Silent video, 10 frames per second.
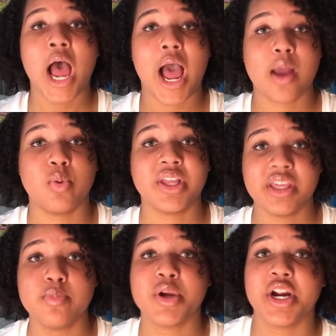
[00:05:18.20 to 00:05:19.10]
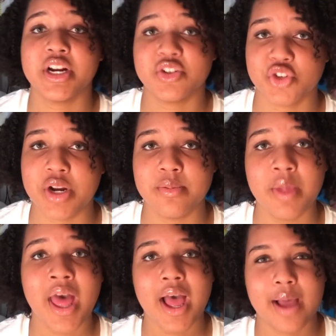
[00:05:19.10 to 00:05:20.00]
I would keep your hair trim.
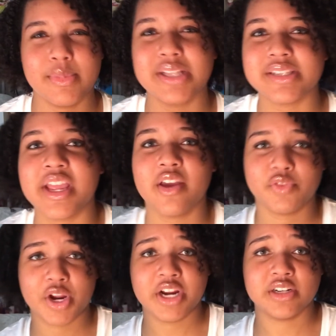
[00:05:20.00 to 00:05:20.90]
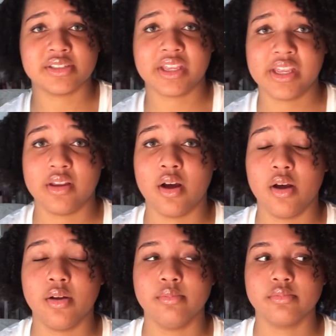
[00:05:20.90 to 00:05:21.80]
I'm not saying if your hair is
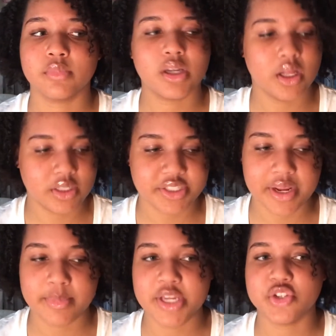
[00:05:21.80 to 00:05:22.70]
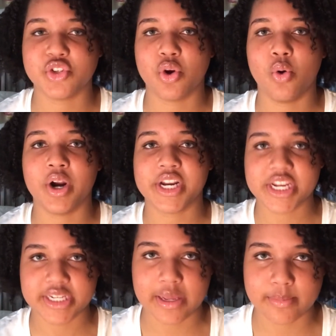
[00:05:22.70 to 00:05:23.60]
color damage or
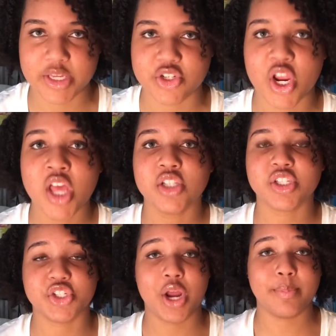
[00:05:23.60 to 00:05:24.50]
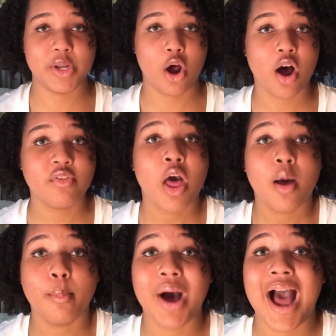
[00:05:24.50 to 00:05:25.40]
heat damage to chop it off,
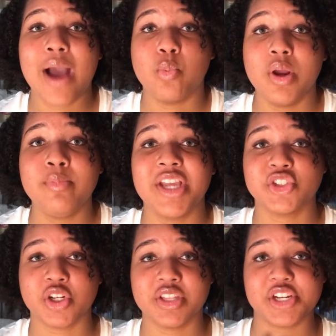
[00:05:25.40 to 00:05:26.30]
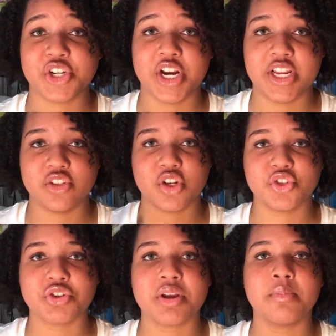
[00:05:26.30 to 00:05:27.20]
but I would make sure that your ends are
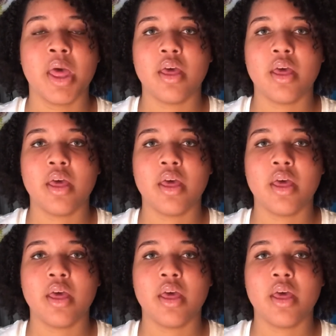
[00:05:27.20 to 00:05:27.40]
trim.